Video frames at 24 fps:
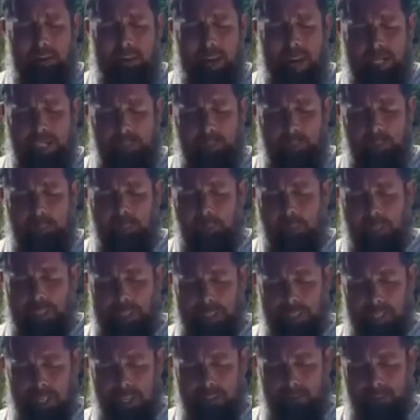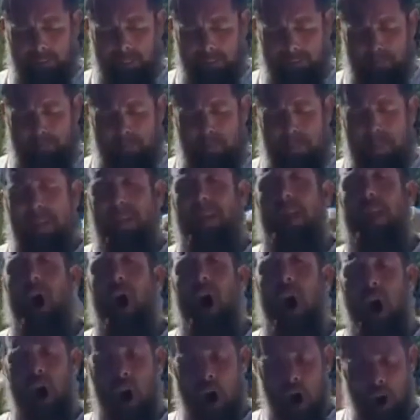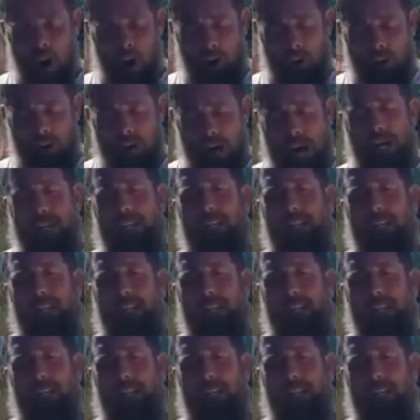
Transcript: Next was Ricky Loveland. All not